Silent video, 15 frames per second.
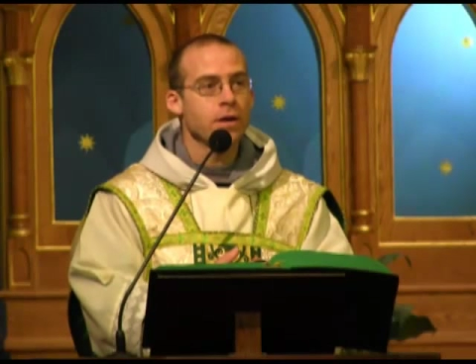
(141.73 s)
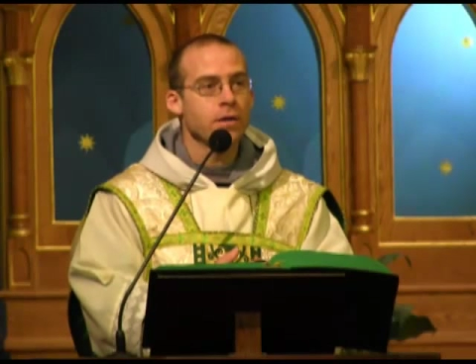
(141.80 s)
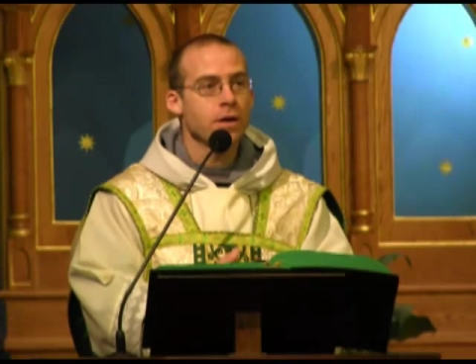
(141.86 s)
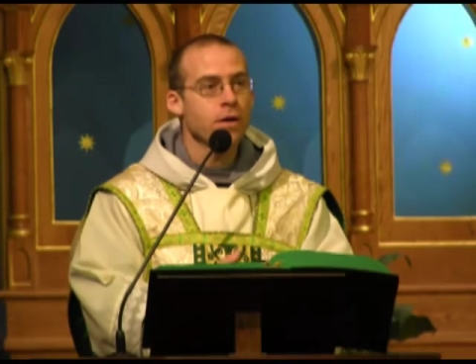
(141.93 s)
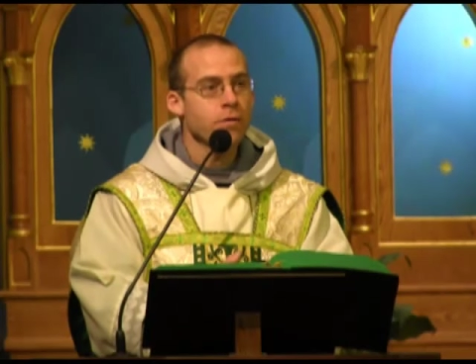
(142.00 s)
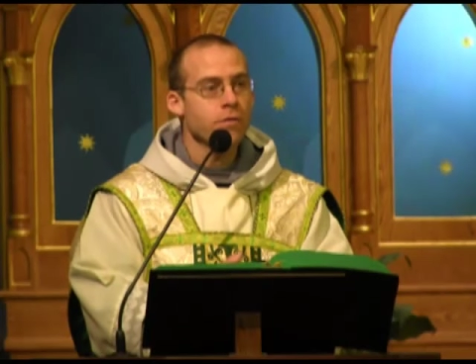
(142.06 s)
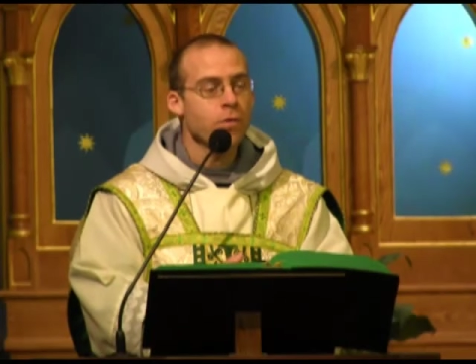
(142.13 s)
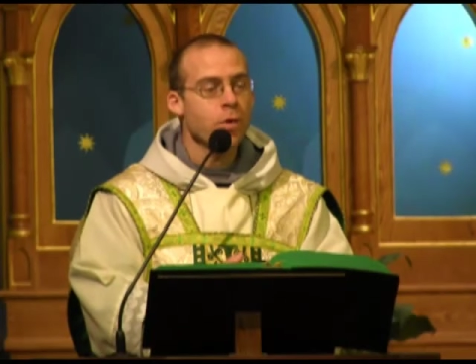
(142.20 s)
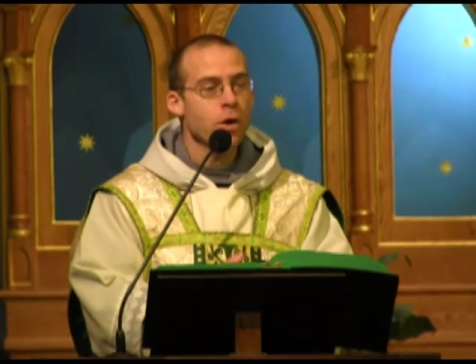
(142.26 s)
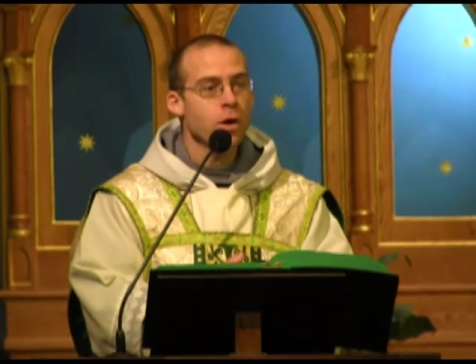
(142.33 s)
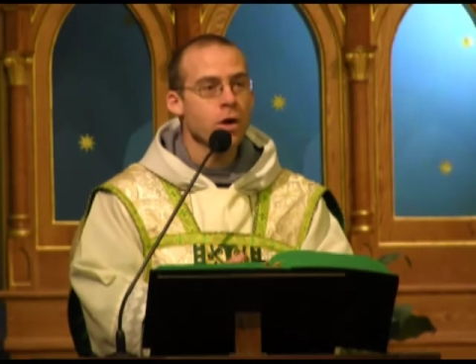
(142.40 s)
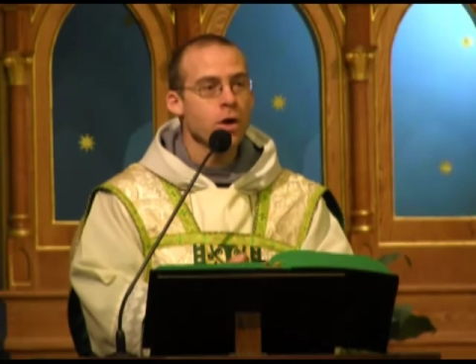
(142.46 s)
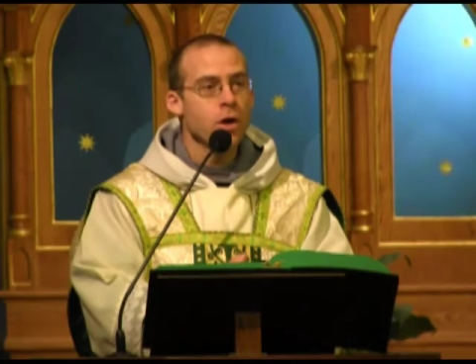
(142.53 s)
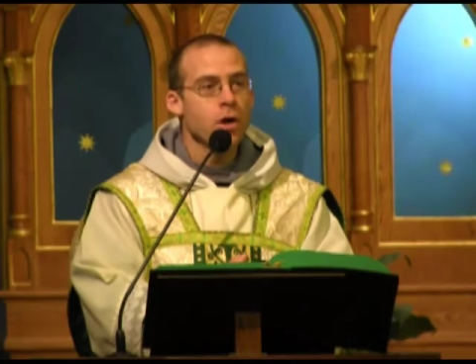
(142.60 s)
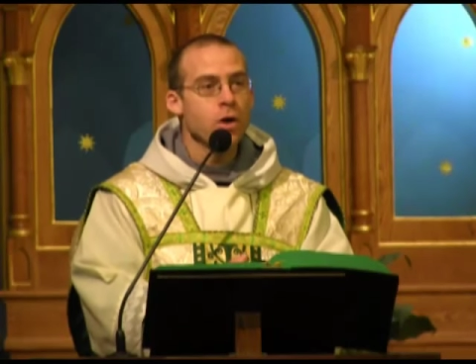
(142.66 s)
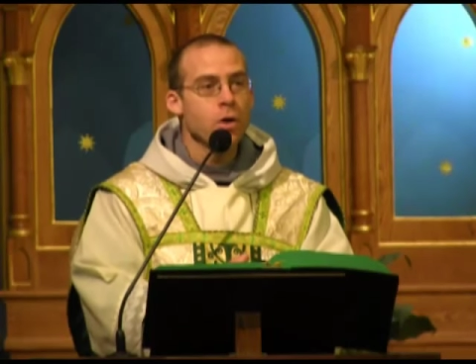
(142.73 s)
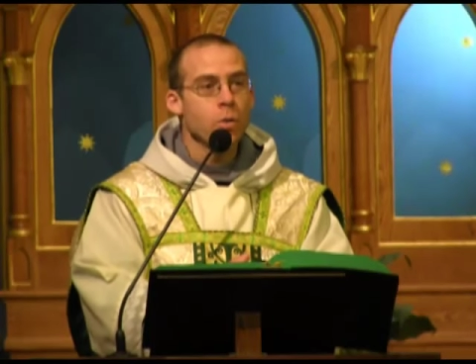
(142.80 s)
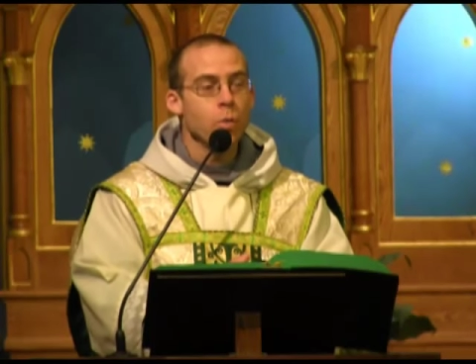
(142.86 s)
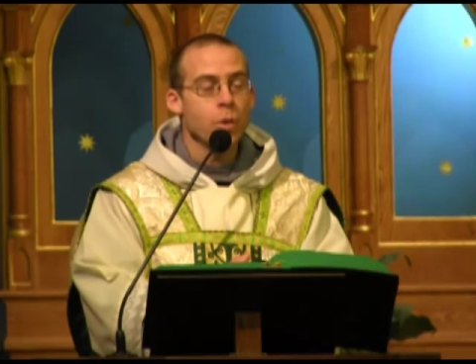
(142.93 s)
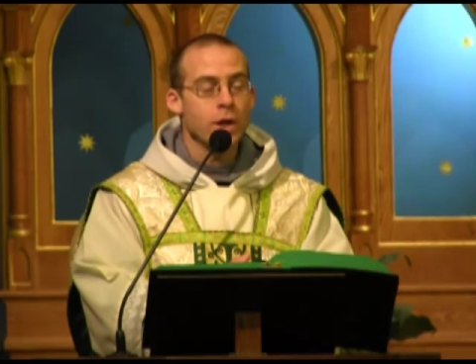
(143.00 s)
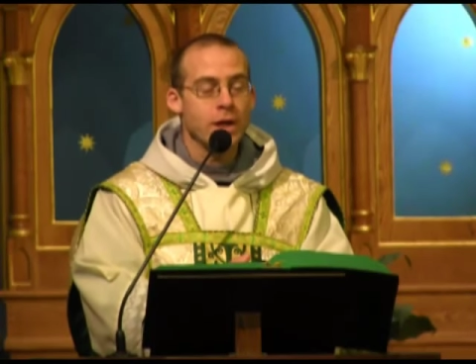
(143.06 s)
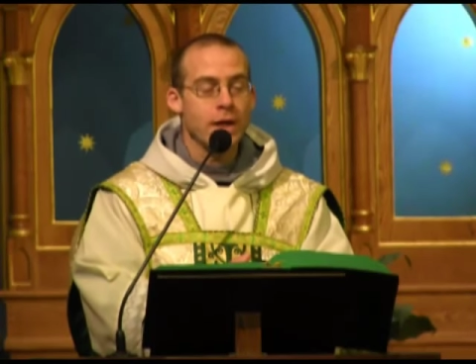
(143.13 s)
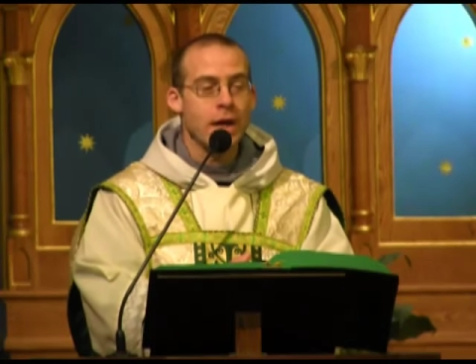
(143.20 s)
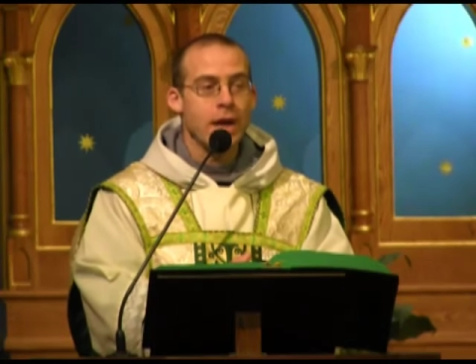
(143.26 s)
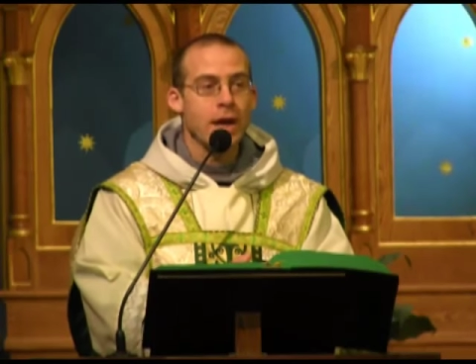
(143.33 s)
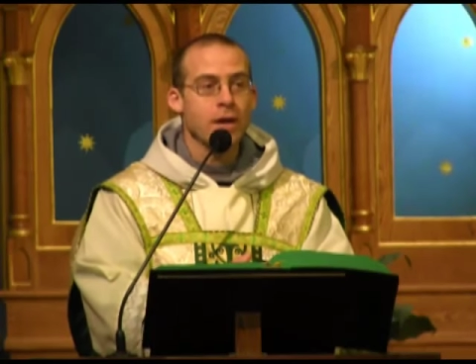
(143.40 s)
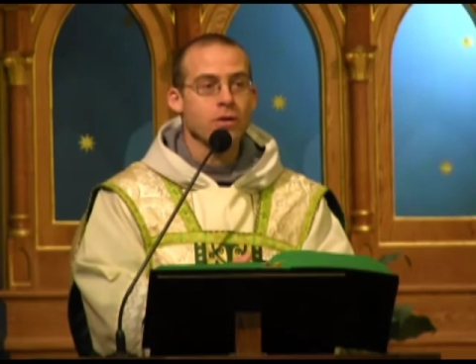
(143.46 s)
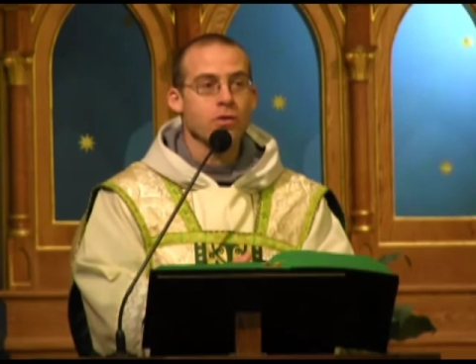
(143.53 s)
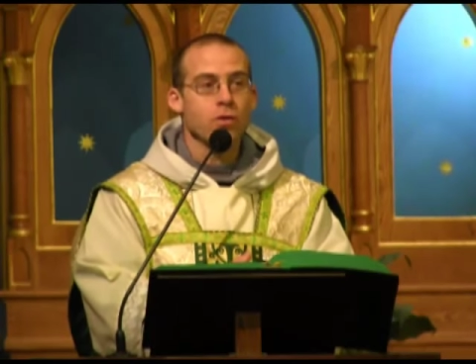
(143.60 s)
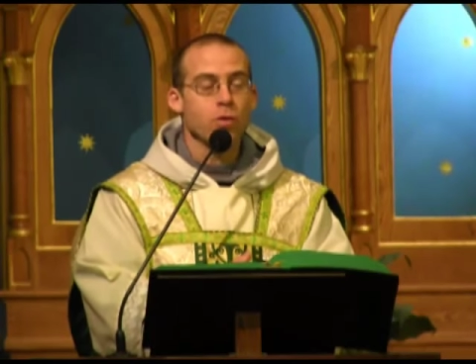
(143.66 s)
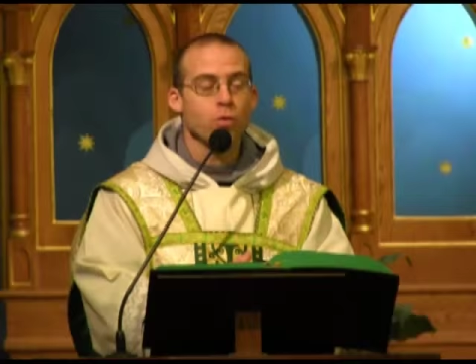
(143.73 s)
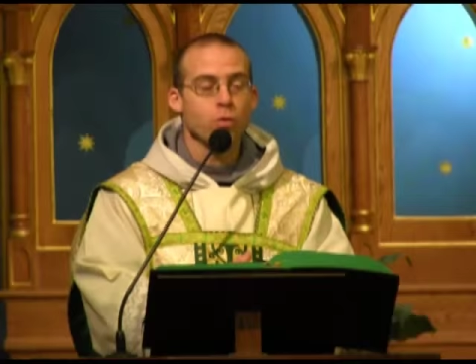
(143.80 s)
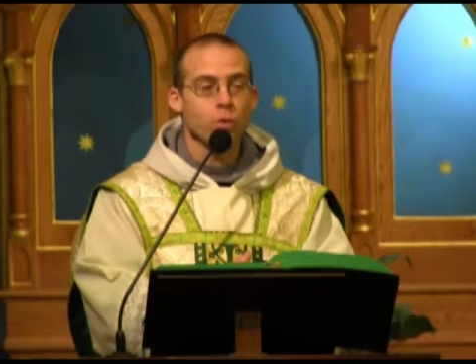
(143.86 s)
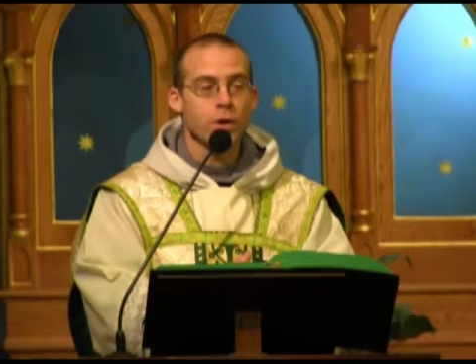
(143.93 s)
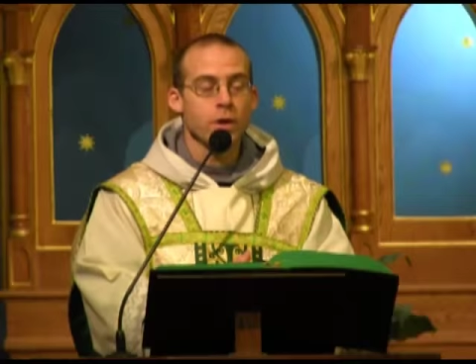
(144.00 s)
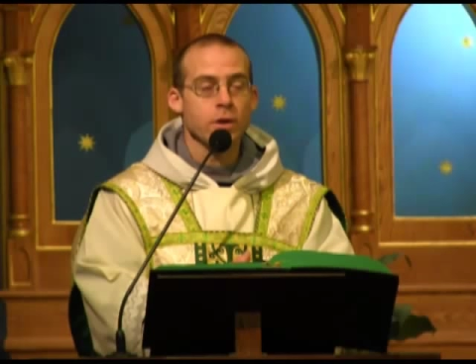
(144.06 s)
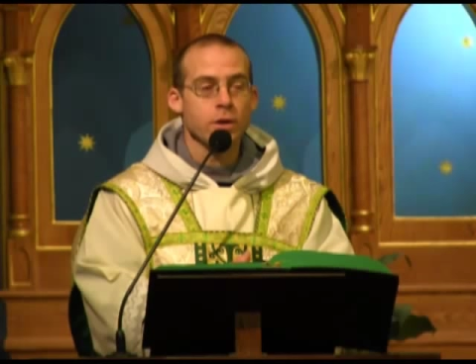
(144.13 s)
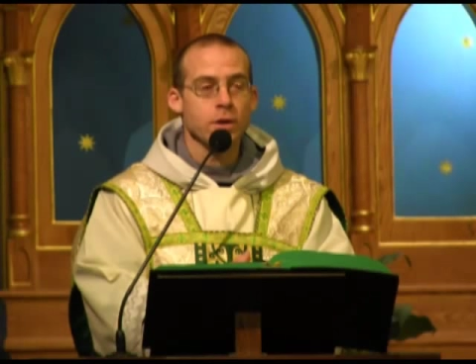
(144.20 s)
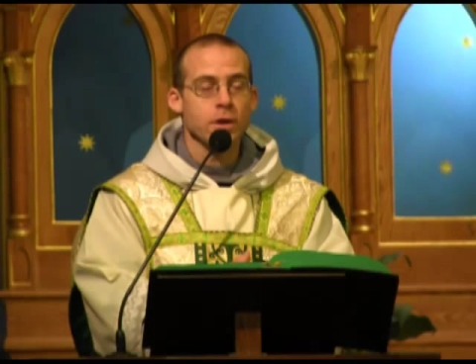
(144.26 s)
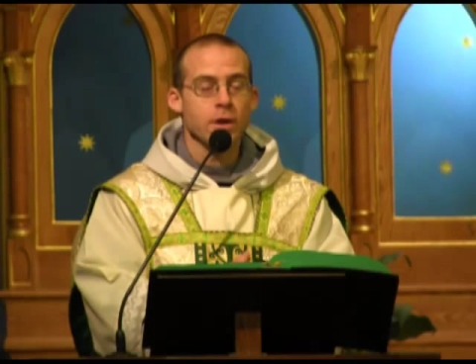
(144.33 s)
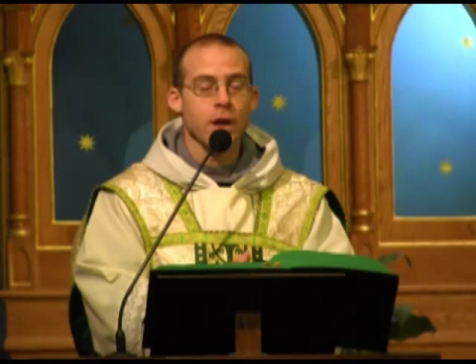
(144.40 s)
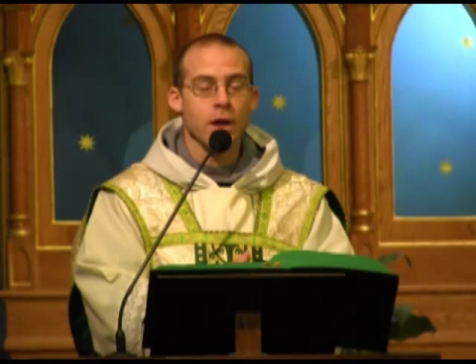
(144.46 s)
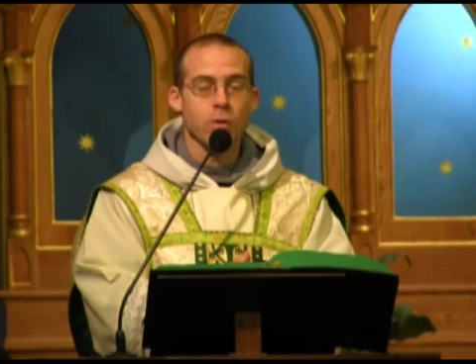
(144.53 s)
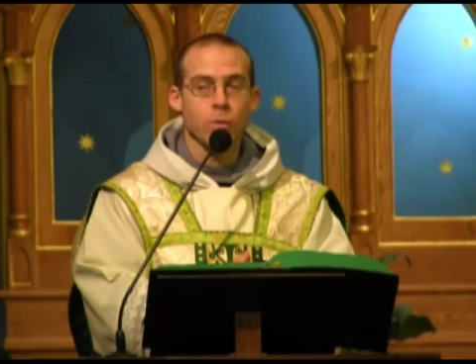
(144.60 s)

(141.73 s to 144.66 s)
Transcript: And therefore, we can't really,